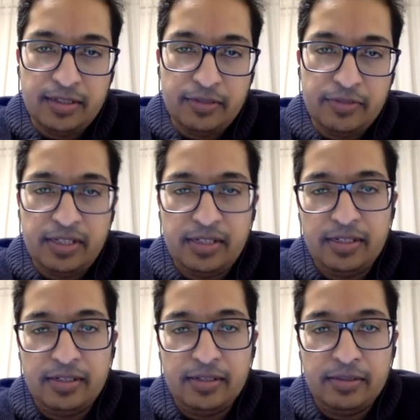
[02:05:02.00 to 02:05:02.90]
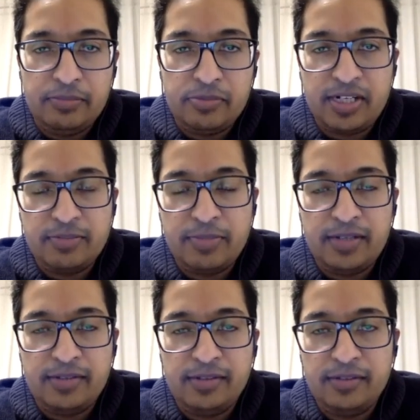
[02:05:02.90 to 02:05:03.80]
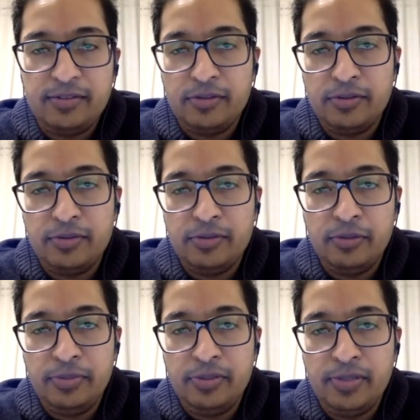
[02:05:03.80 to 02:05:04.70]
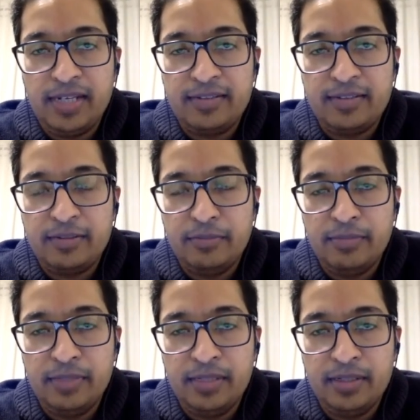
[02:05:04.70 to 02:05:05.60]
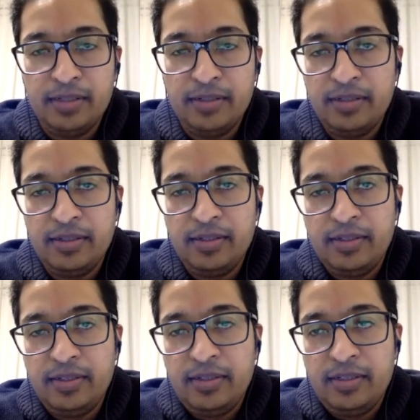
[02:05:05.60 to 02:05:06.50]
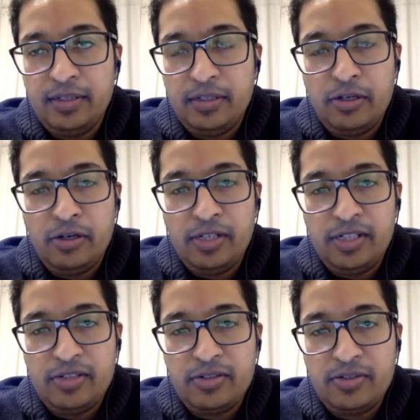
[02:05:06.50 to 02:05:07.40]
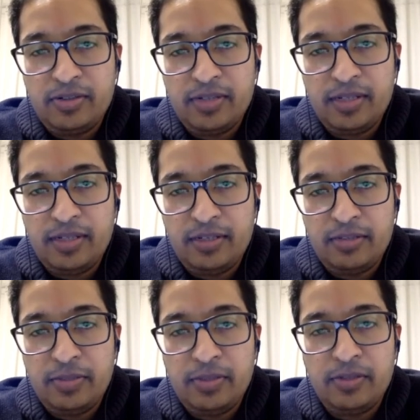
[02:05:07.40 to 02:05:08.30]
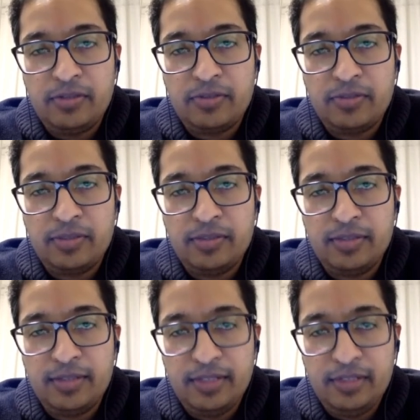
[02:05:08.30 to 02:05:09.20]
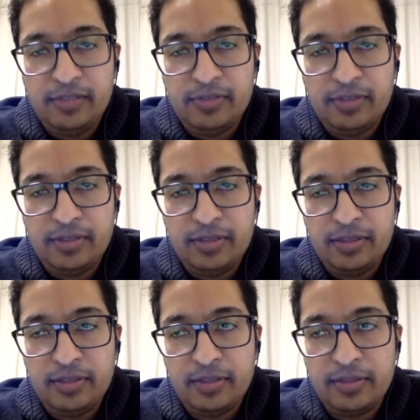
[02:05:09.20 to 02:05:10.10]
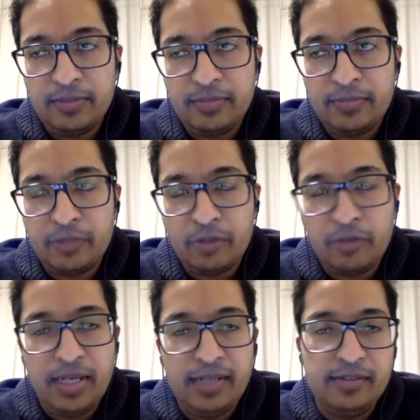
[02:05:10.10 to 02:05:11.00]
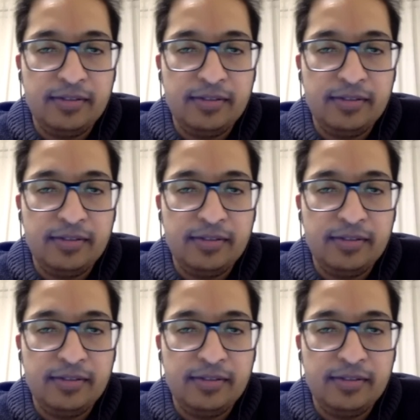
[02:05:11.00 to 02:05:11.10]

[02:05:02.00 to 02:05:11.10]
Very transparent. So hope you had some knowledge and experience from this, and leave a comment